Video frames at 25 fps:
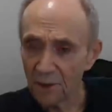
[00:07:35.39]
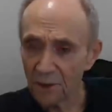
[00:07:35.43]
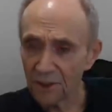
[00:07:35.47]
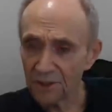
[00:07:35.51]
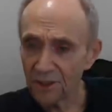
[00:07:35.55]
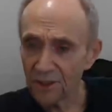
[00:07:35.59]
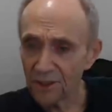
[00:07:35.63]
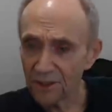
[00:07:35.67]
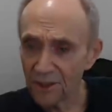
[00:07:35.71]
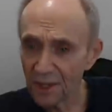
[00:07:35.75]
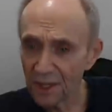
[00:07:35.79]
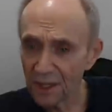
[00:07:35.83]
But
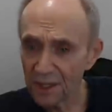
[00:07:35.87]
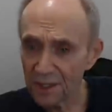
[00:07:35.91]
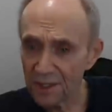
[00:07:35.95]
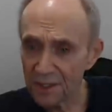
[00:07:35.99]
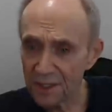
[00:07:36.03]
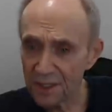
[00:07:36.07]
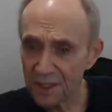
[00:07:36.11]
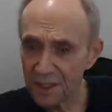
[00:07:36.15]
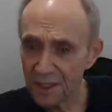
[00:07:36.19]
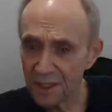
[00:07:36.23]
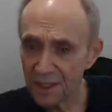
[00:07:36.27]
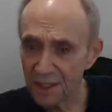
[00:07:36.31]
the thing to
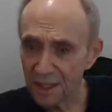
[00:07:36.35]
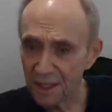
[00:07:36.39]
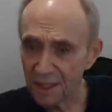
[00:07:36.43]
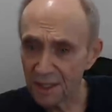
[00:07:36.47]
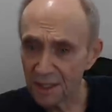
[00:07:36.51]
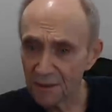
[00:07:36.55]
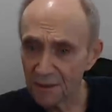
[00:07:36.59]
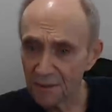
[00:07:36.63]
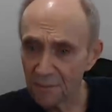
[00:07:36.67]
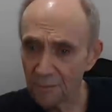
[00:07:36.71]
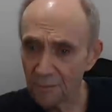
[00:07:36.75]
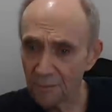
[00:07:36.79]

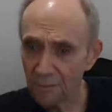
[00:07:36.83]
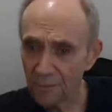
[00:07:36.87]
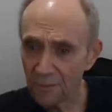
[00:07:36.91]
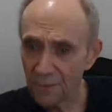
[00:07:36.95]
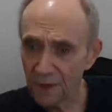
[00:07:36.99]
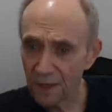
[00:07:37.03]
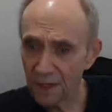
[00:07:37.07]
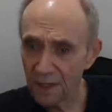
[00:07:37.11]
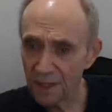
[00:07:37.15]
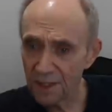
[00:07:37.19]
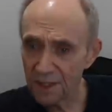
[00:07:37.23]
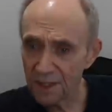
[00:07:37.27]
see
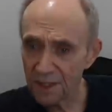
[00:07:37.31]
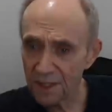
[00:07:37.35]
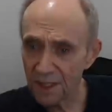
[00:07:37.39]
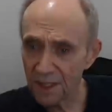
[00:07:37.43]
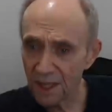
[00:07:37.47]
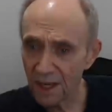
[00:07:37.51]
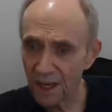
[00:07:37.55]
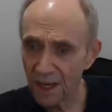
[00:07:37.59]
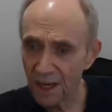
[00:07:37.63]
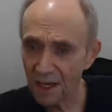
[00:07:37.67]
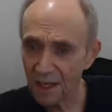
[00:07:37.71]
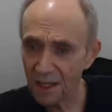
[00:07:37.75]
is
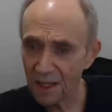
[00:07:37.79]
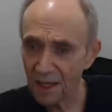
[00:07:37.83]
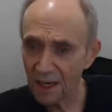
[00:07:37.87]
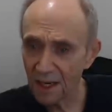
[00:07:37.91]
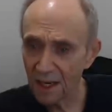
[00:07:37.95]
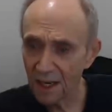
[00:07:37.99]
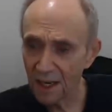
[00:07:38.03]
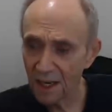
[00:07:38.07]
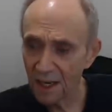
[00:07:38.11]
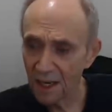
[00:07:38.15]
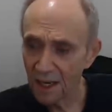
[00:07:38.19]
that,